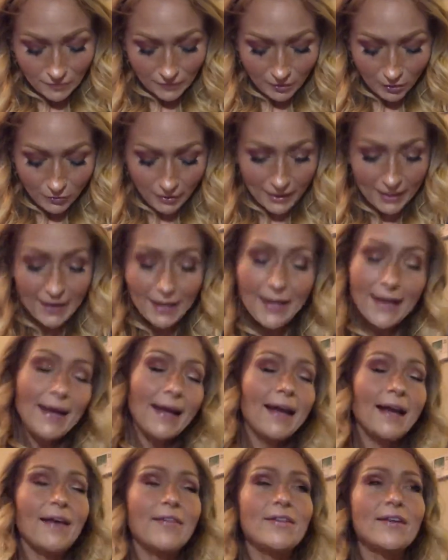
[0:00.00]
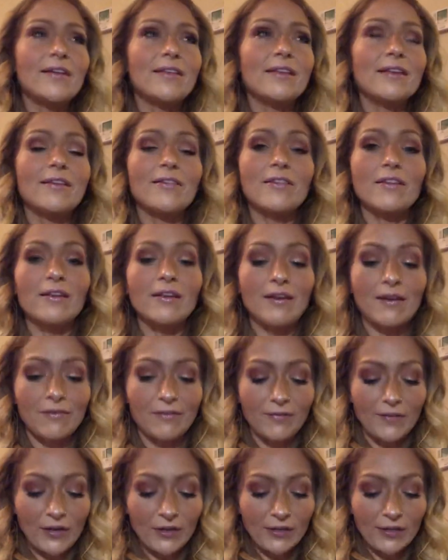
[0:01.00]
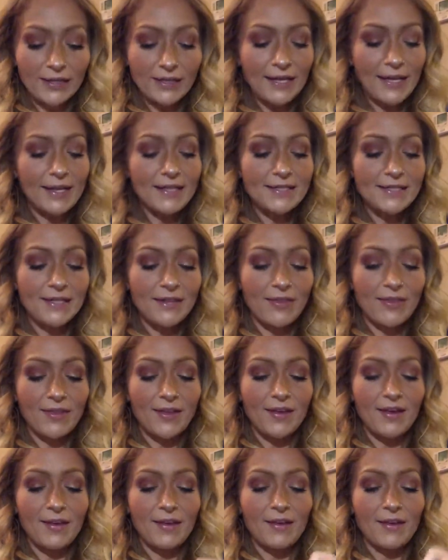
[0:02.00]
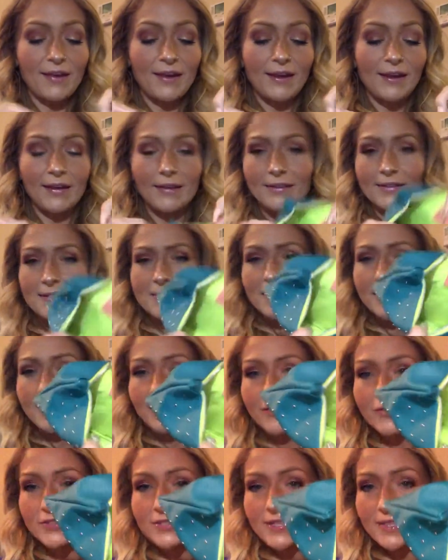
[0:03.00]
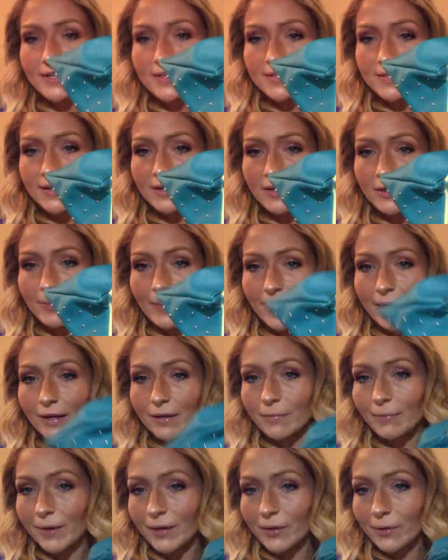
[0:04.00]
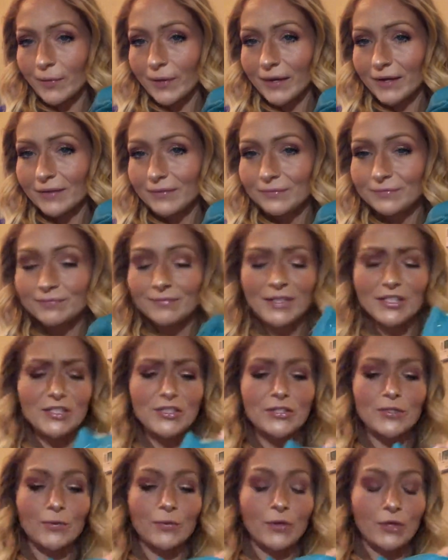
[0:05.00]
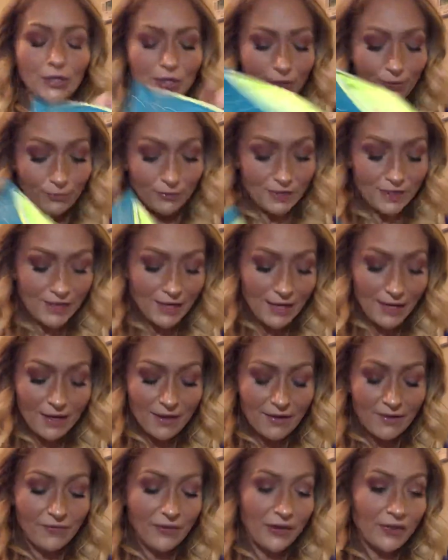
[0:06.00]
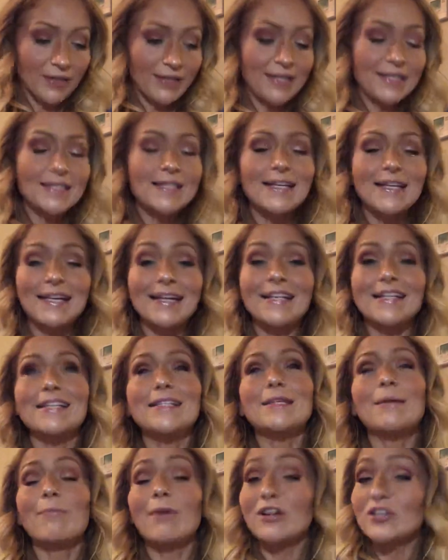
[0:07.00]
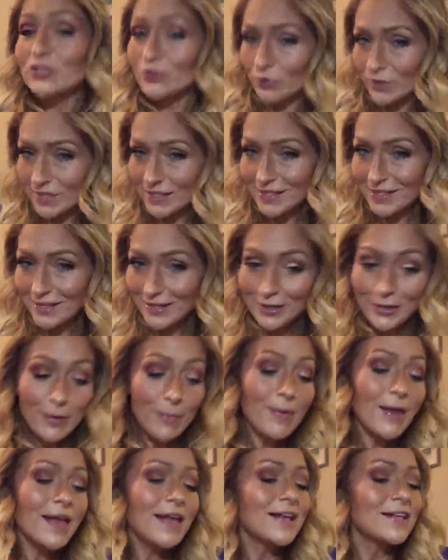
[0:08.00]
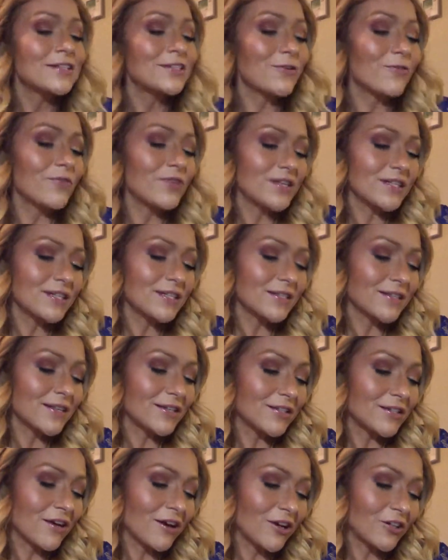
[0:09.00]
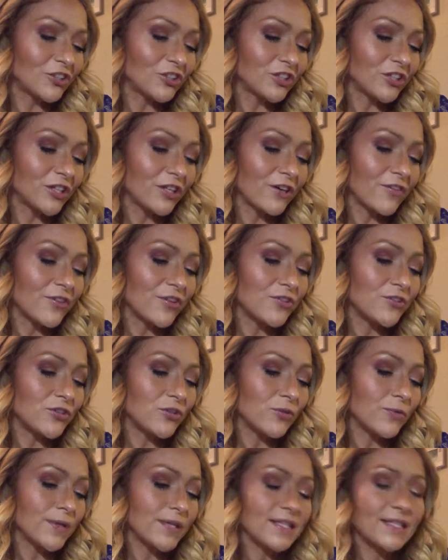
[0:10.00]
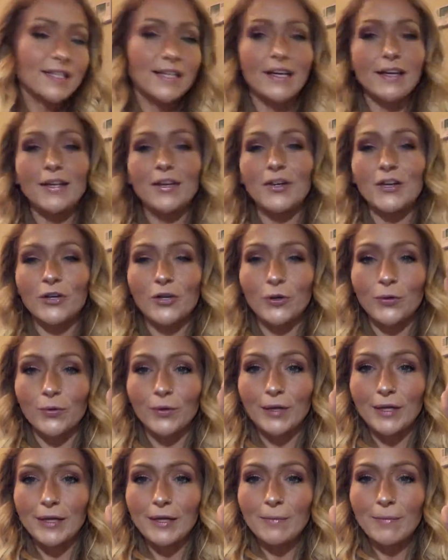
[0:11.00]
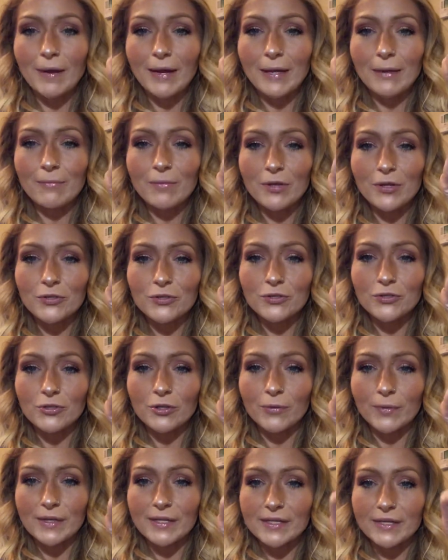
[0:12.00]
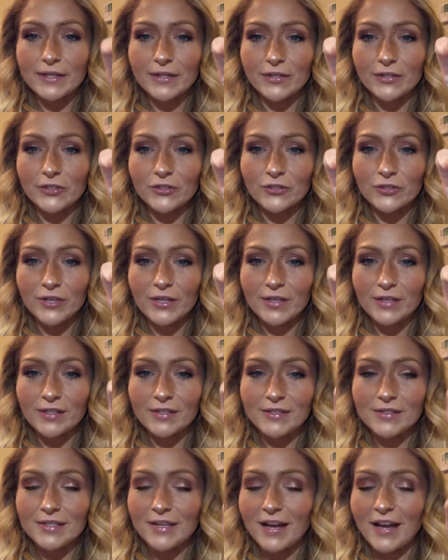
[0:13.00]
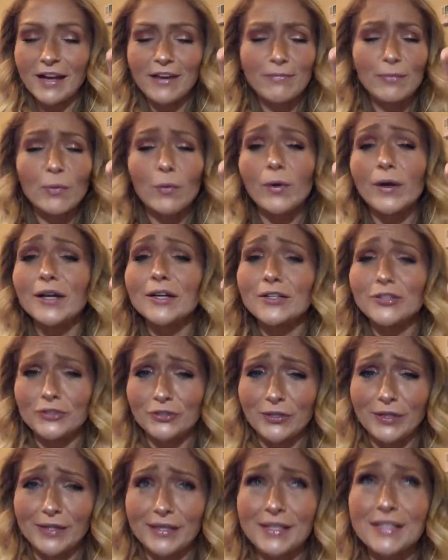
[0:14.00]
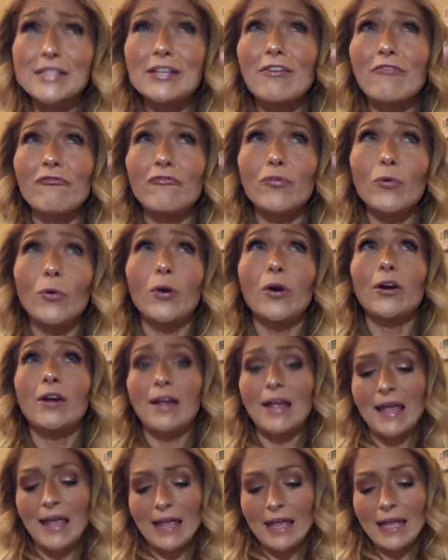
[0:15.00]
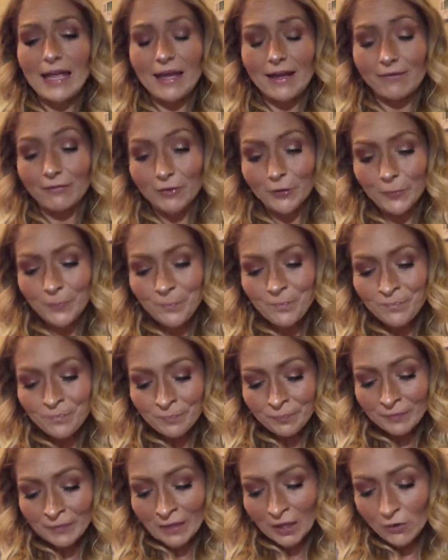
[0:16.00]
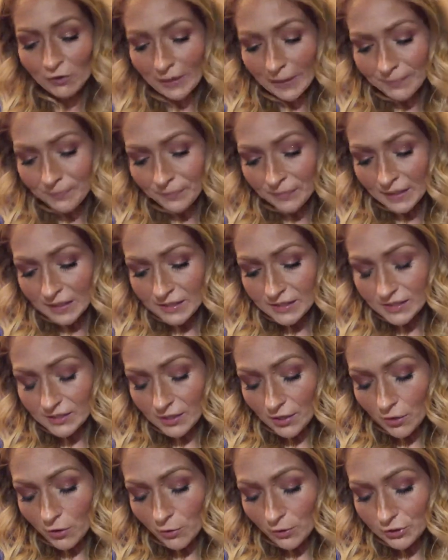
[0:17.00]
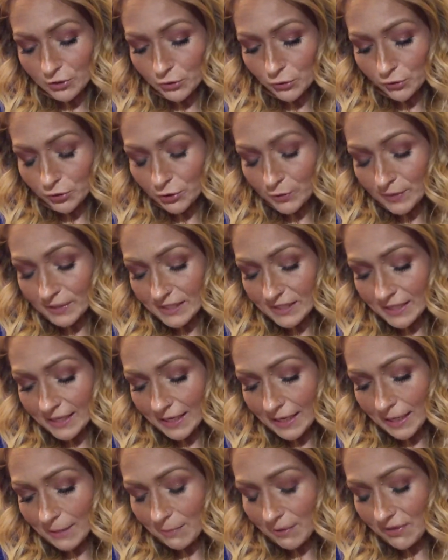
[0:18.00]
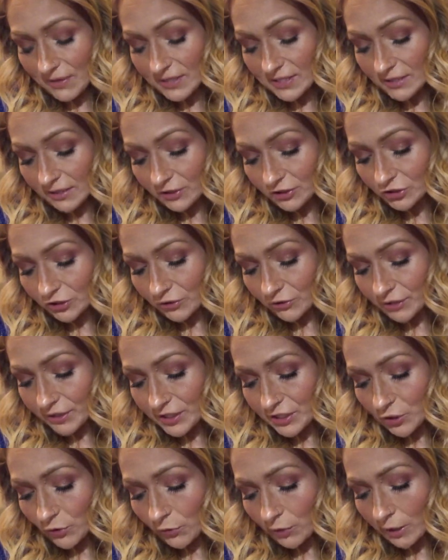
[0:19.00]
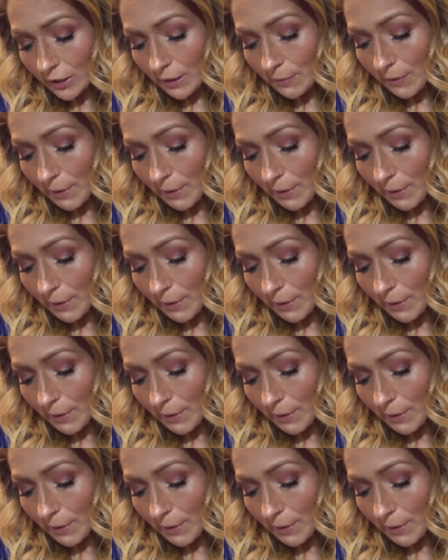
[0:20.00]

Okay, and then the very last thing, and here's the inside of the bag, by the way. It's so cute. The very last thing is my choice item. So this is the Tatcha, the Dewy Skin Cream. I am so excited to try this. I've been wanting to try this forever. Okay, so true to its name, this luxurious cream